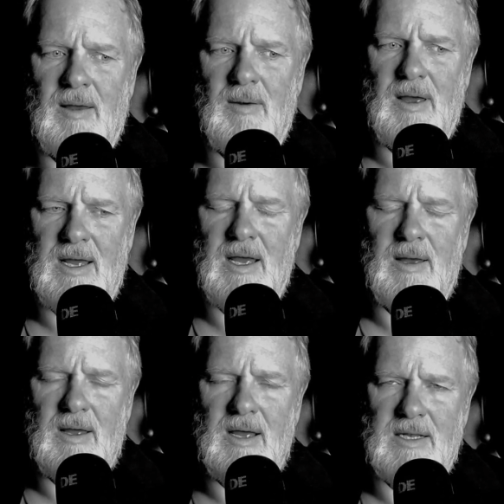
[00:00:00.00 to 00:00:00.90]

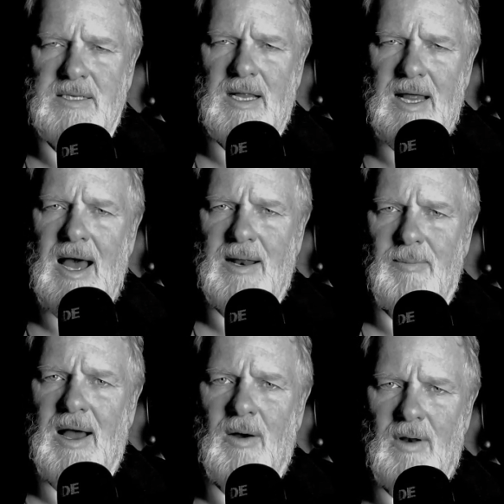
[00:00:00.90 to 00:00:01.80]
It's a lot
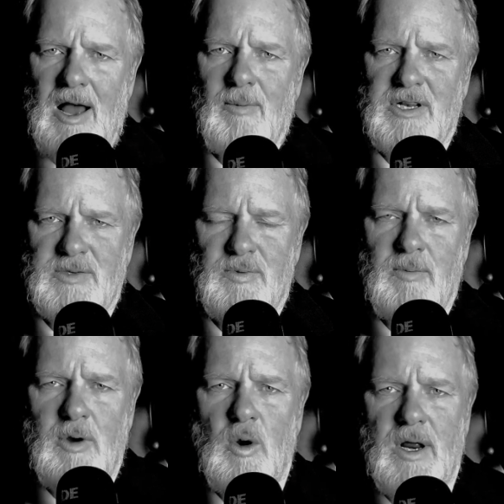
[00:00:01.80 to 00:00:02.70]
about how much
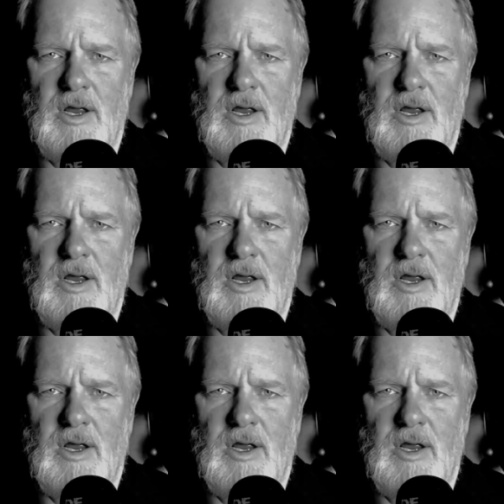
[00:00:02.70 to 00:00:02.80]
promoting